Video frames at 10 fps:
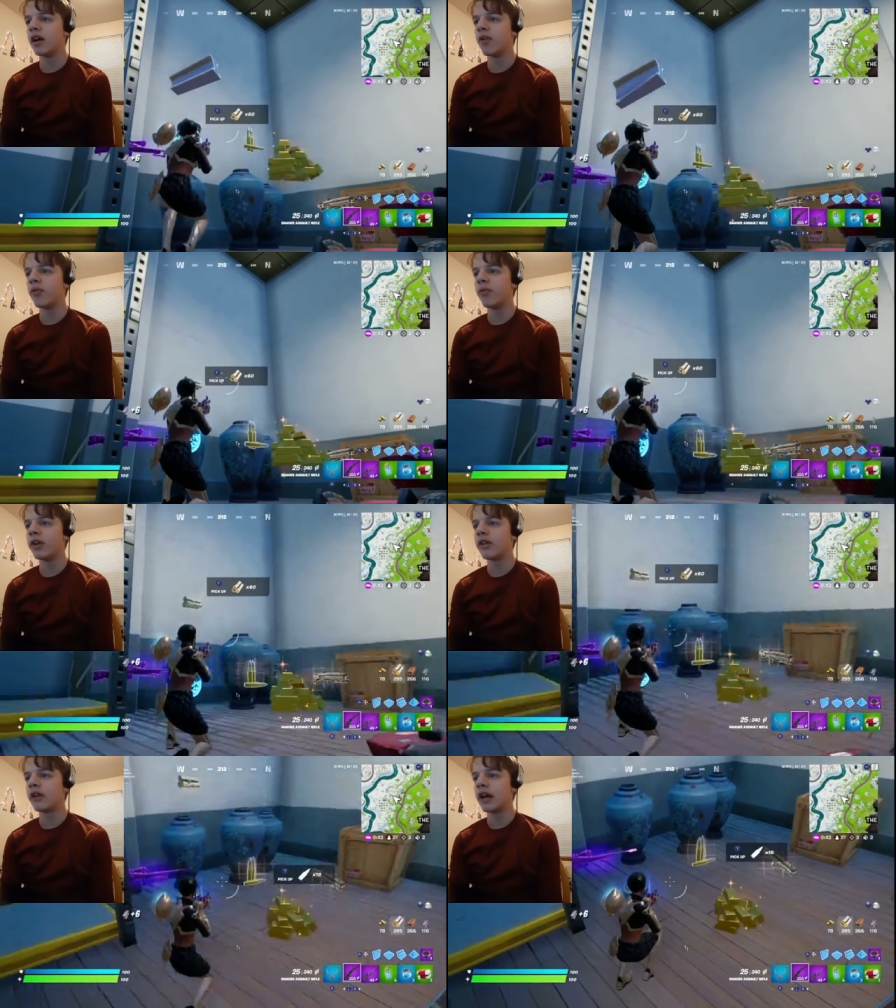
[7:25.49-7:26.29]
Oh,
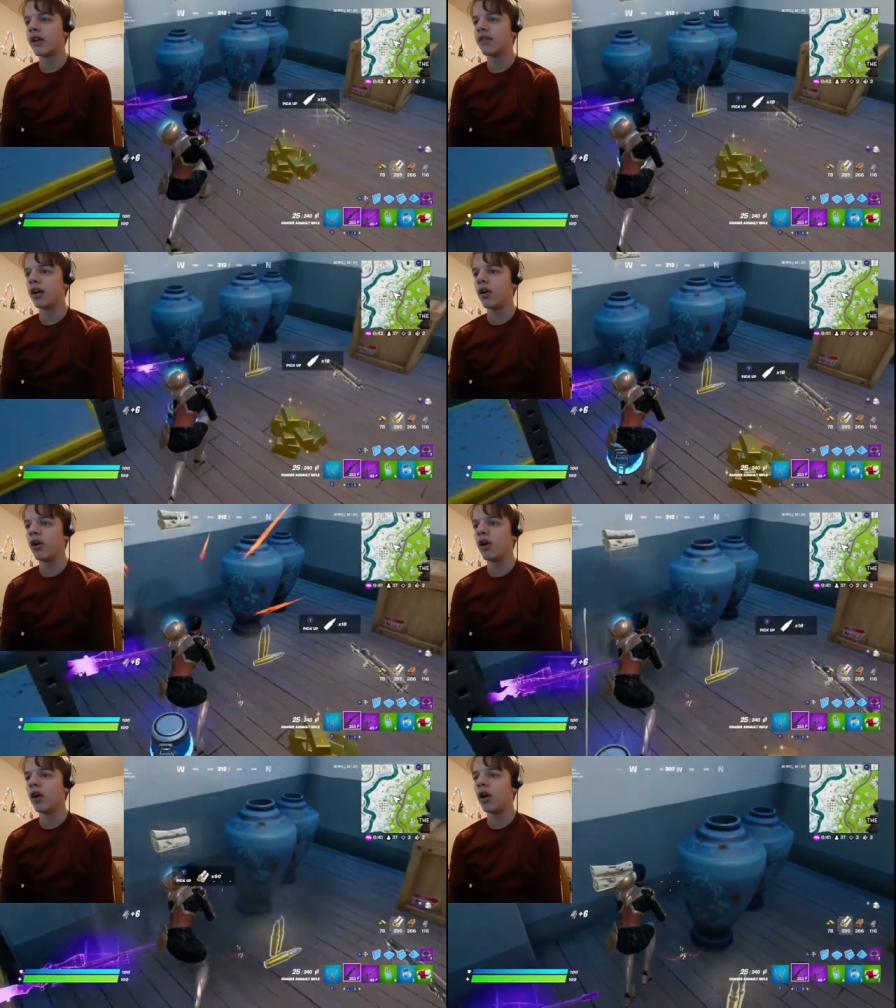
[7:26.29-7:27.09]
we already have that.
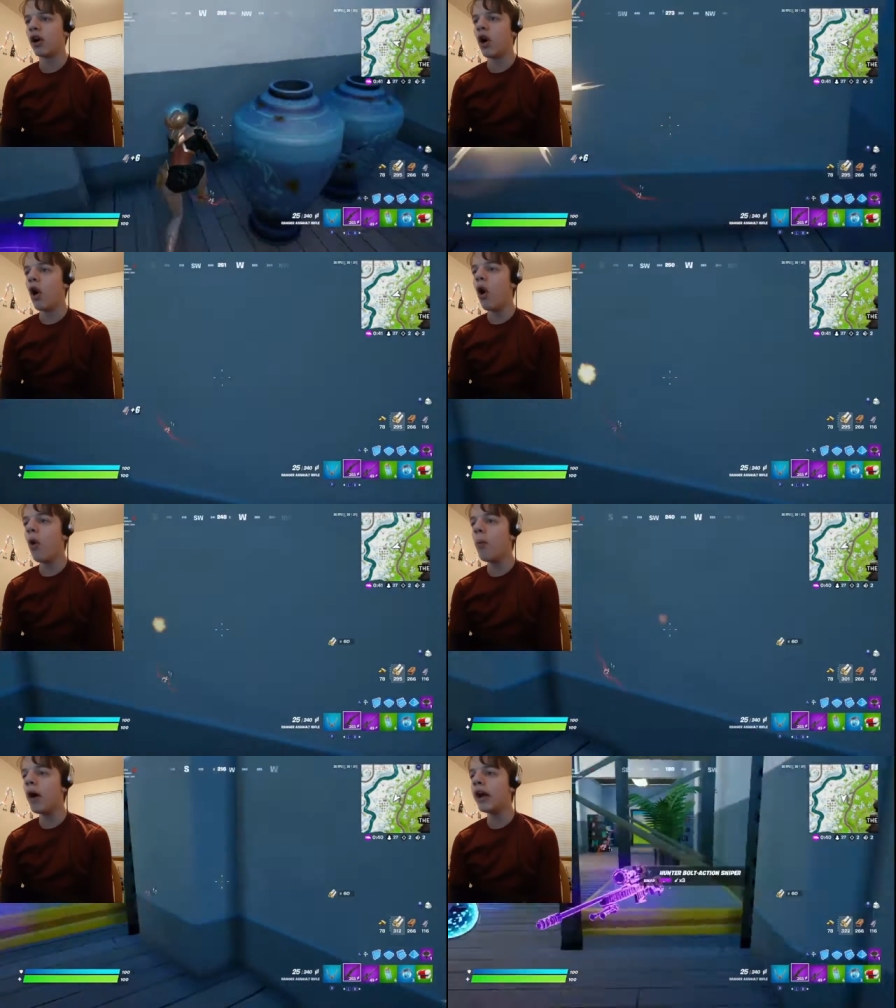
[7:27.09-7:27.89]

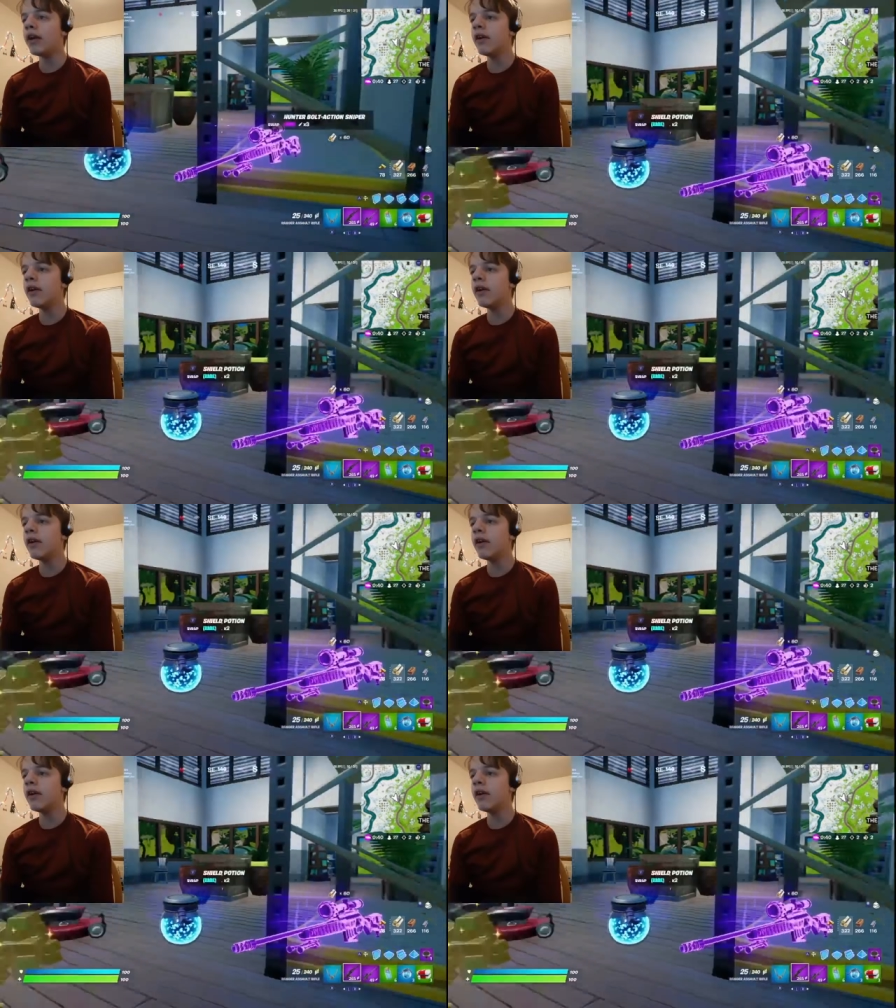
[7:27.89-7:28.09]
Oh my